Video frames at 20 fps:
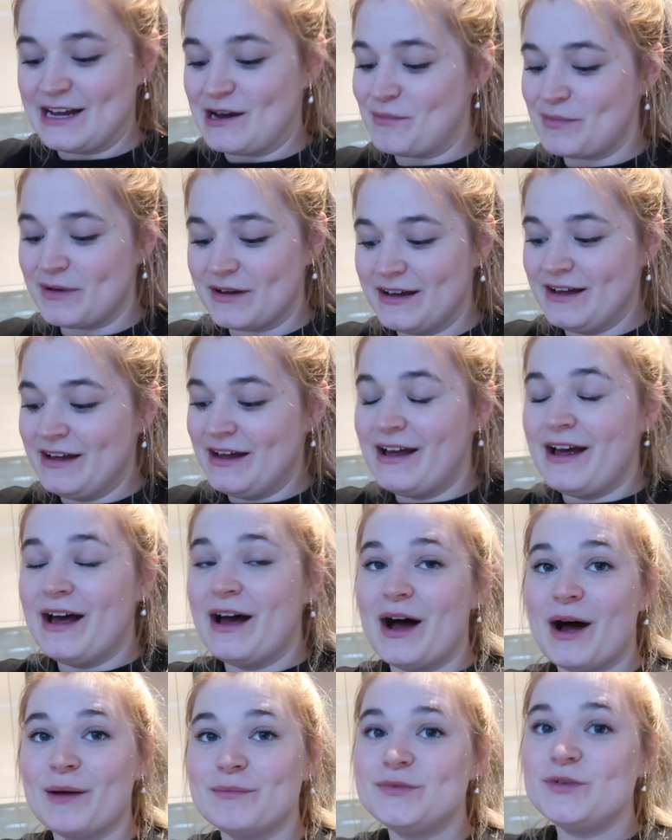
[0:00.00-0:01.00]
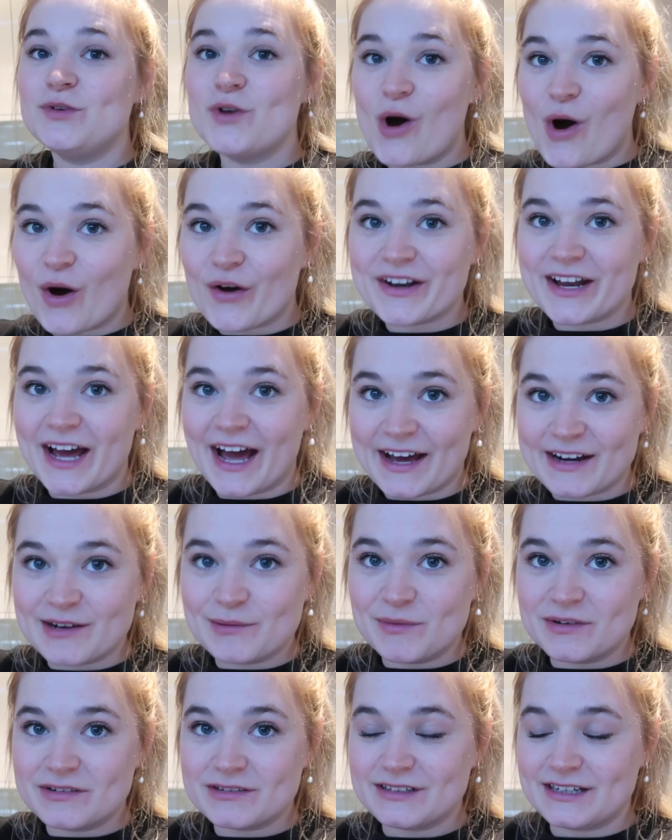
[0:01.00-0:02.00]
now, but I'm not an
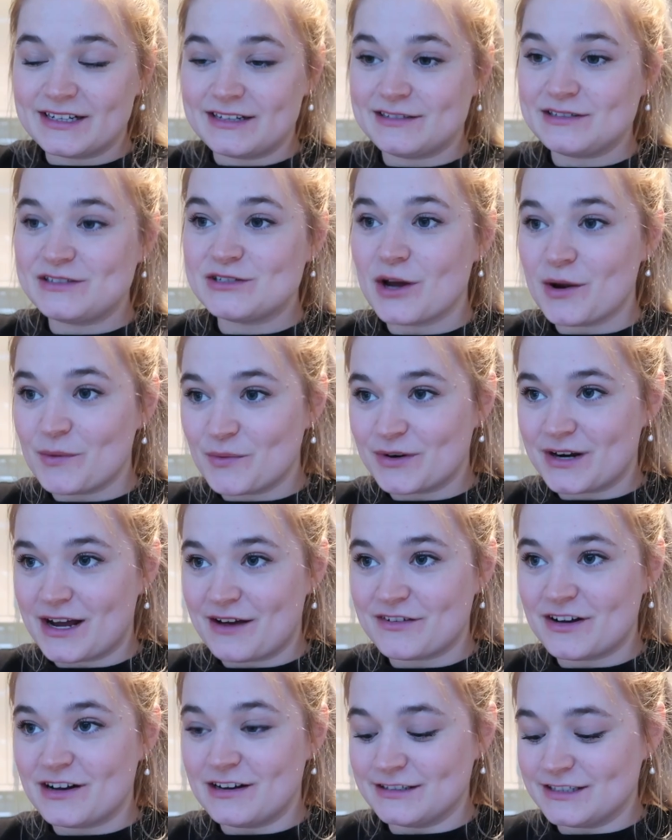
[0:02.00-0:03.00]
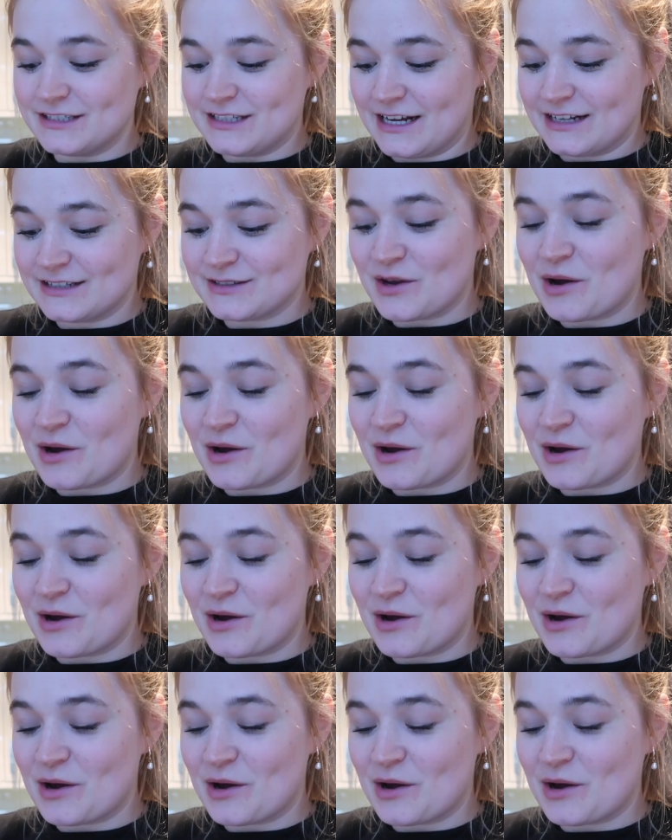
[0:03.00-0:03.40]
animal and I don't wanna have a heart attack,